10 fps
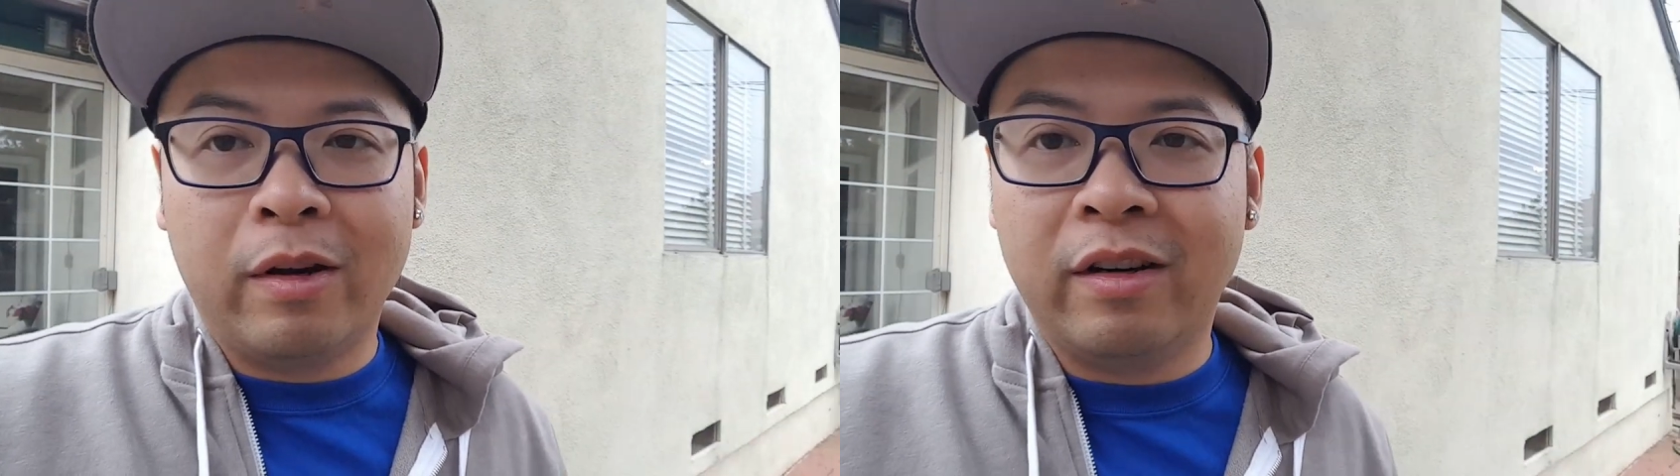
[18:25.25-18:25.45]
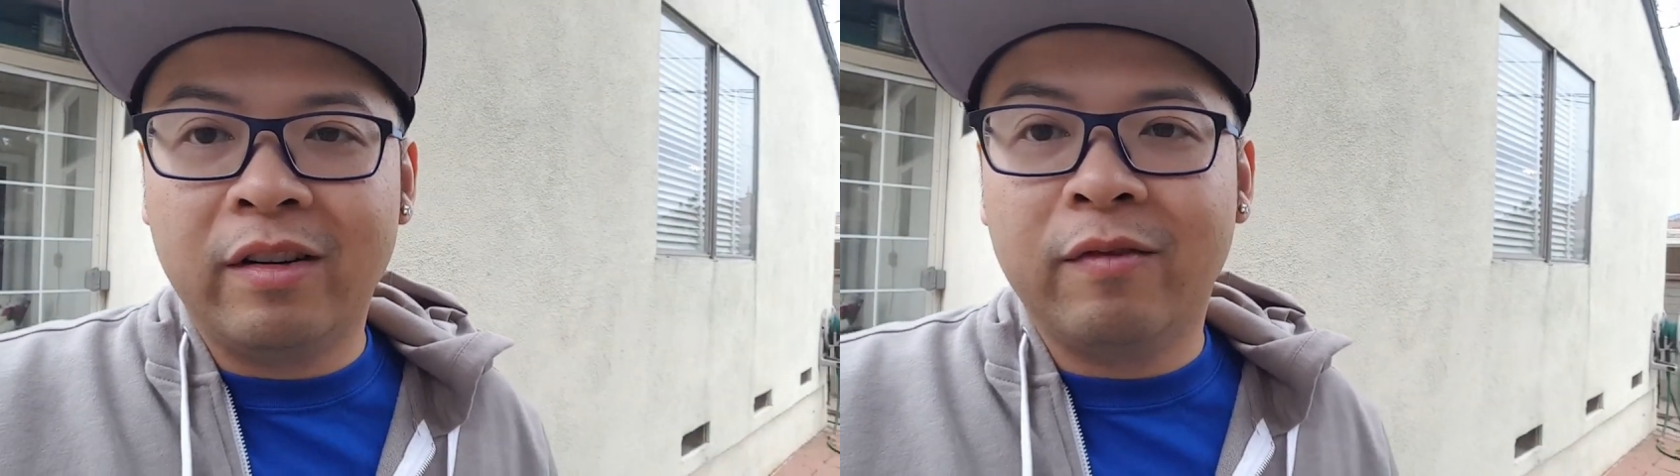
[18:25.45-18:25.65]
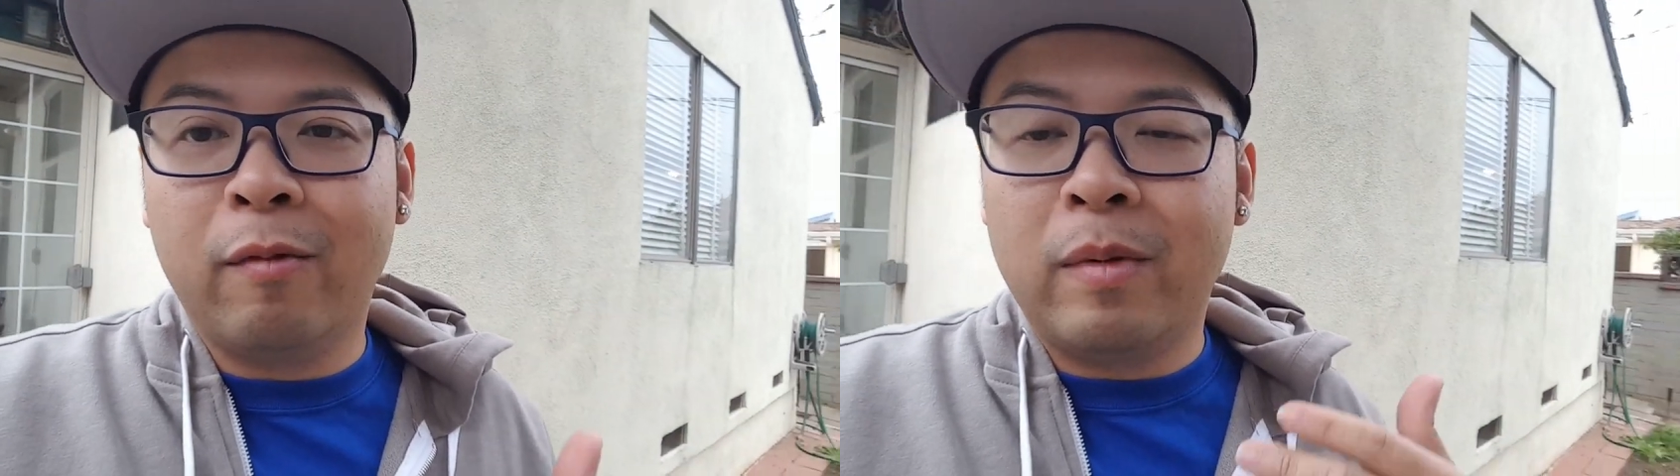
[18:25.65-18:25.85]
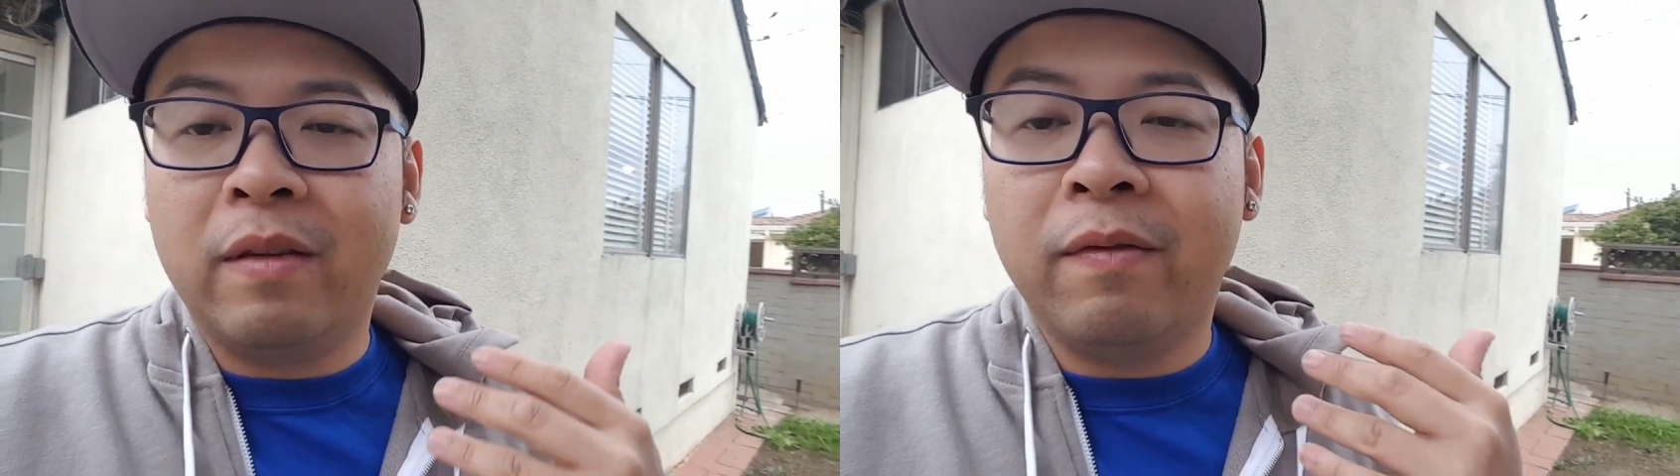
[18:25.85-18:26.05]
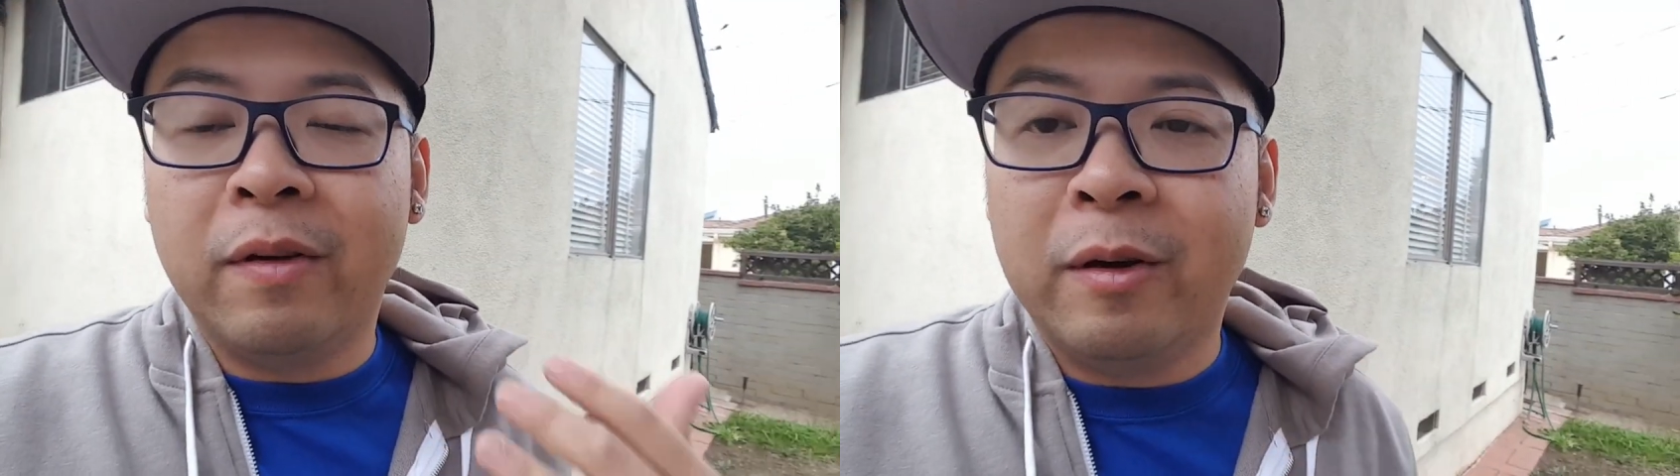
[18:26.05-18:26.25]
weather for
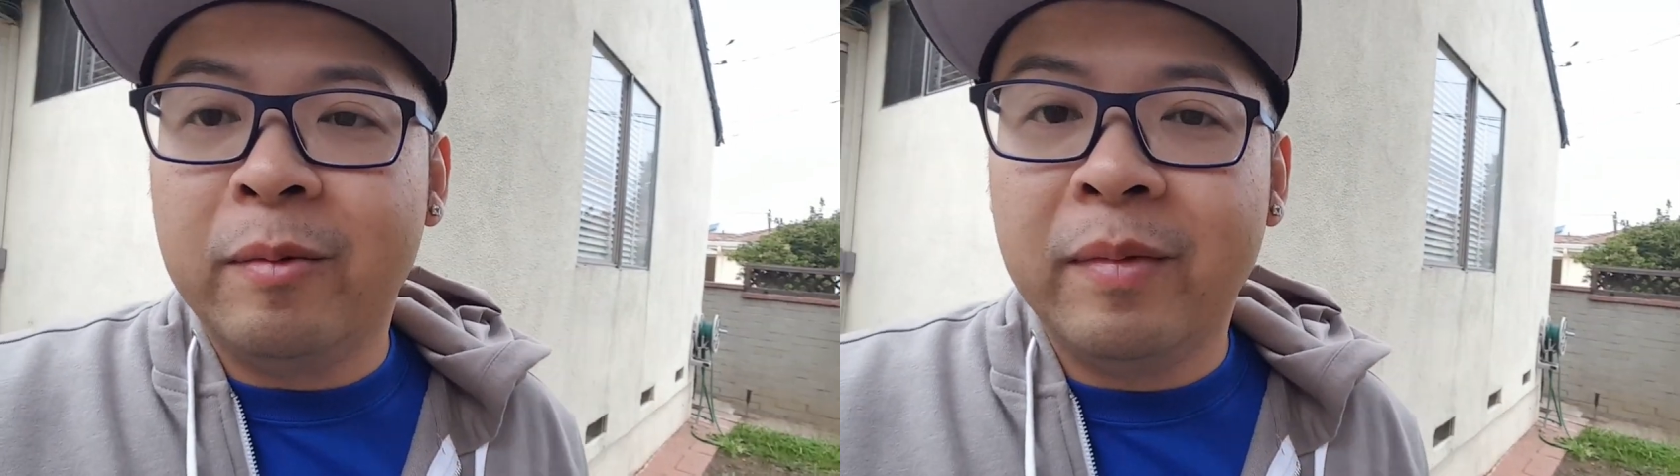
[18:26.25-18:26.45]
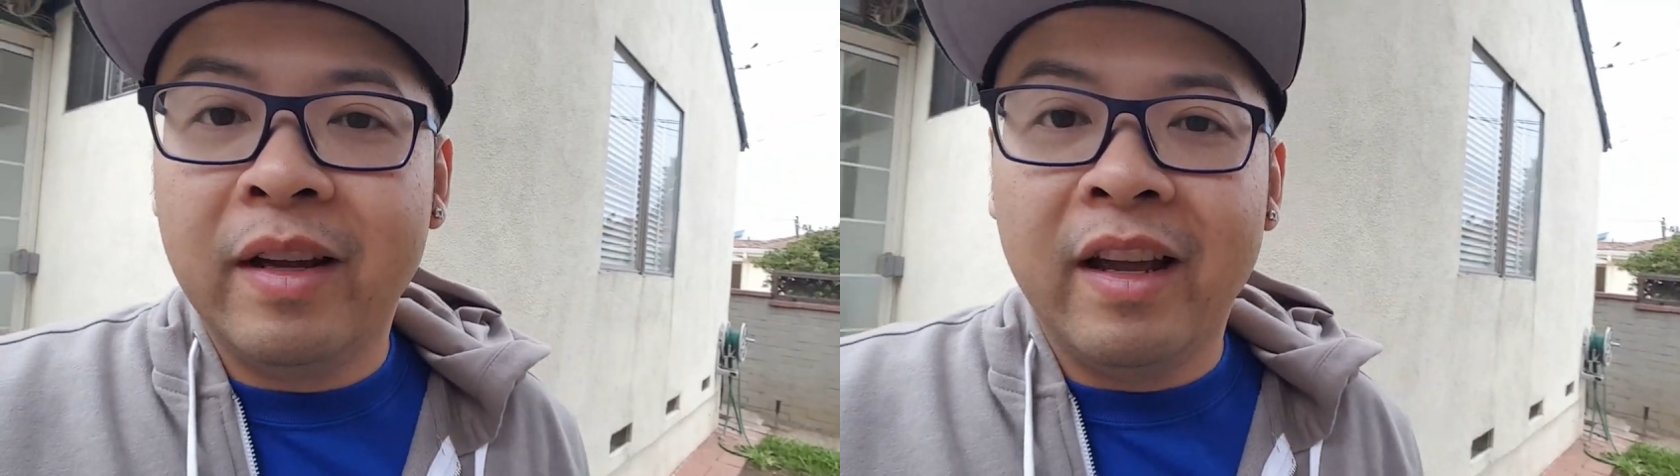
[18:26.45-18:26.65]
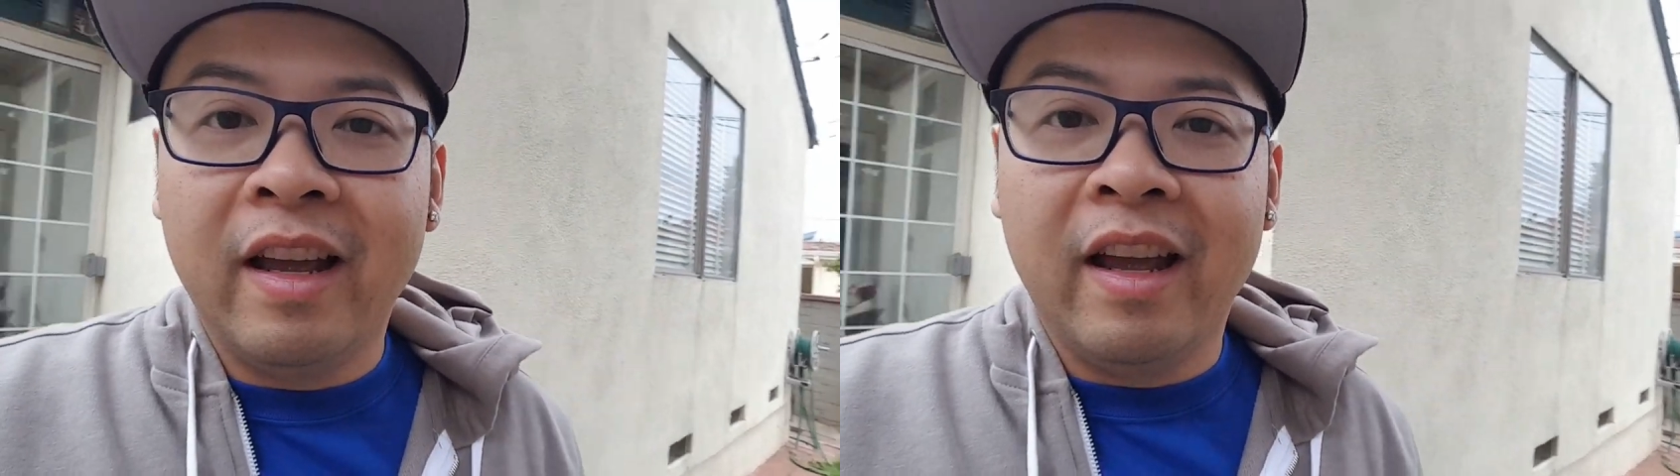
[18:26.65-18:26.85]
me to film.